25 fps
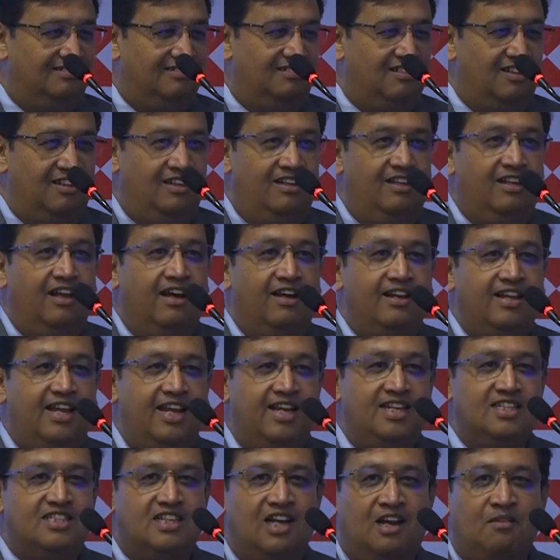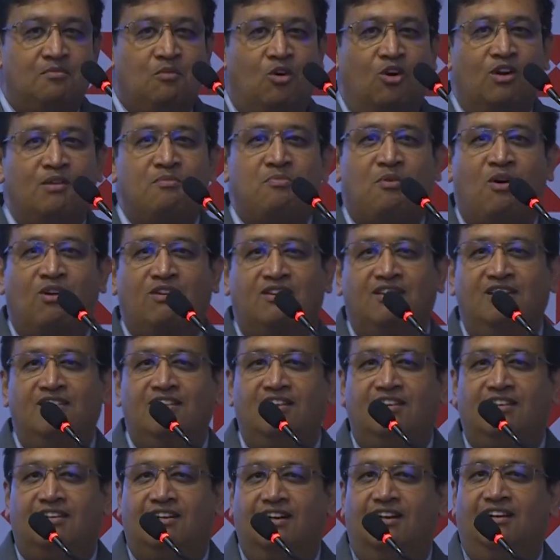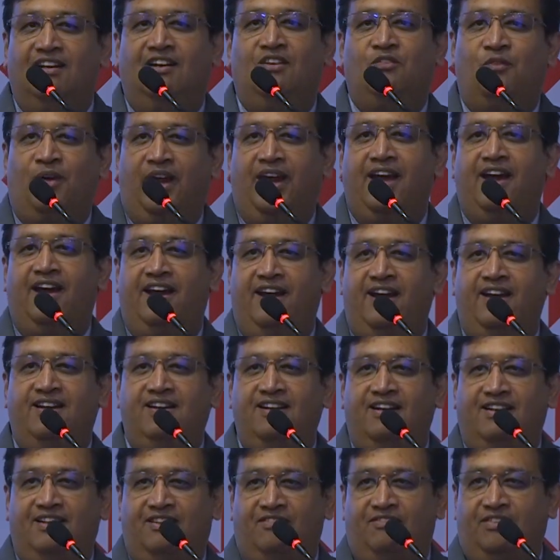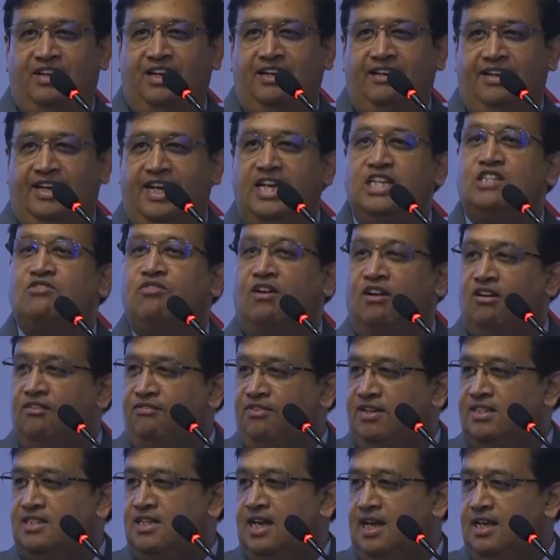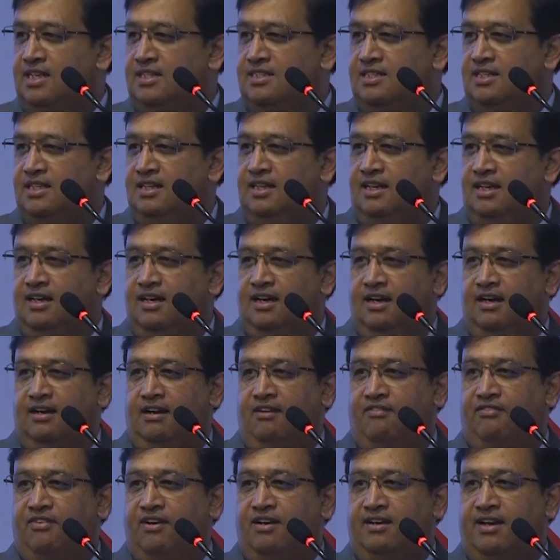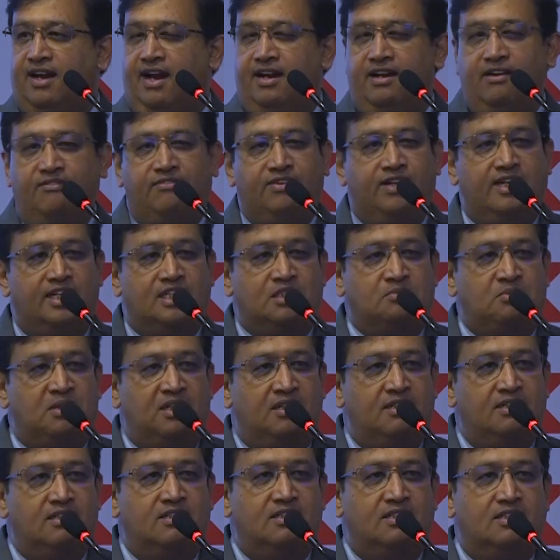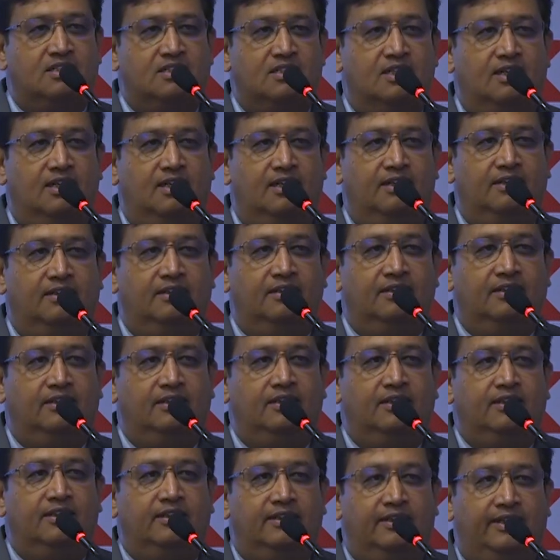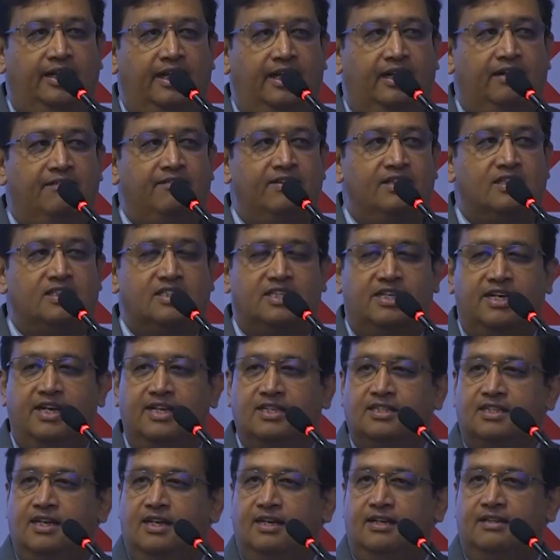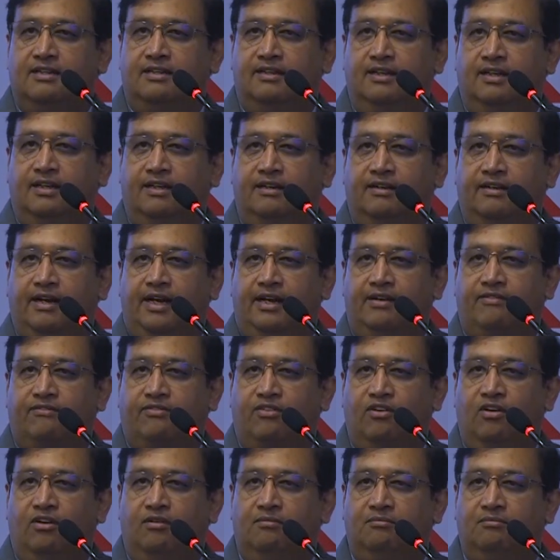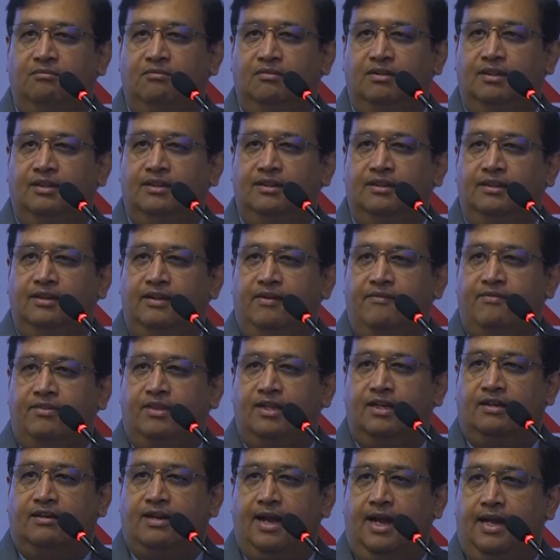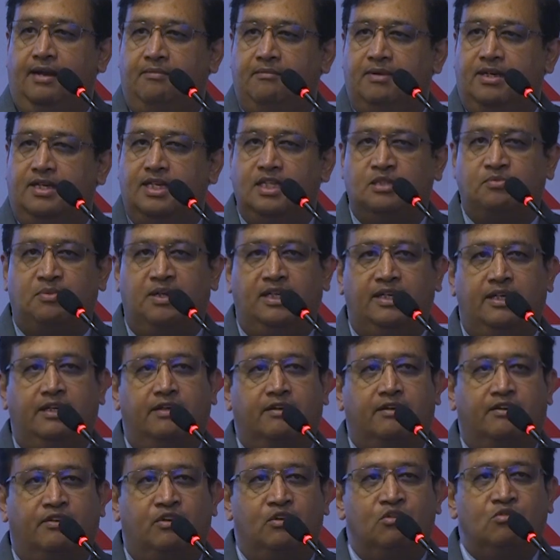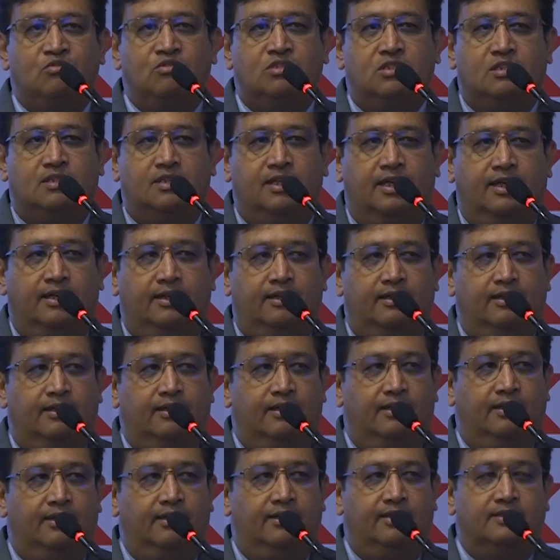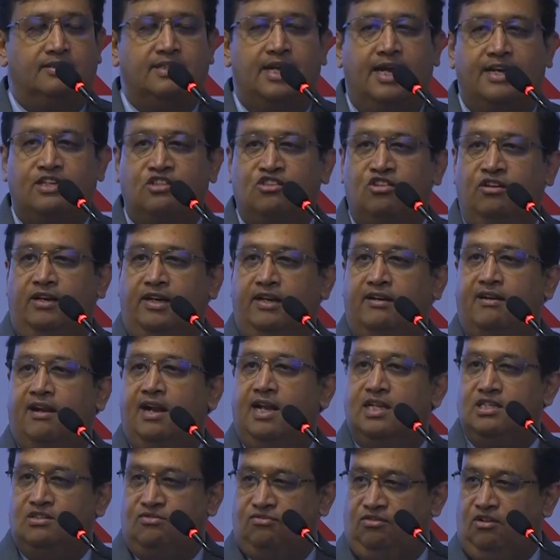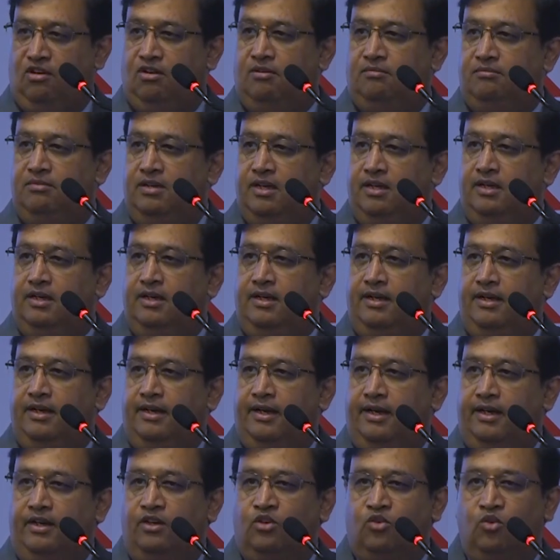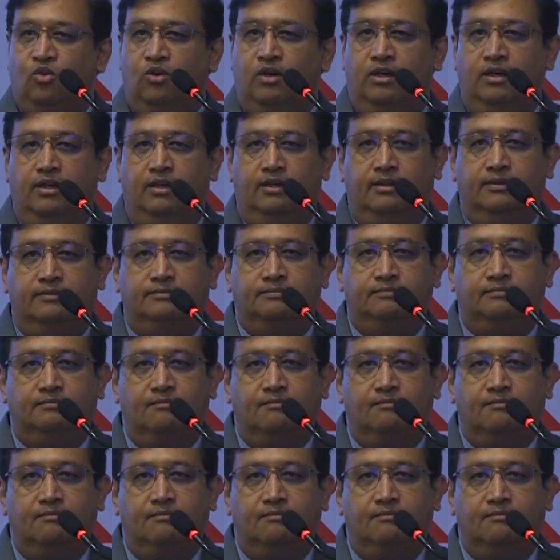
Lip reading: Learnings are more important way ahead. Each one of us has a different kind of an experience dealing with CSR right from the time it has been introduced, and it's actually transformed into a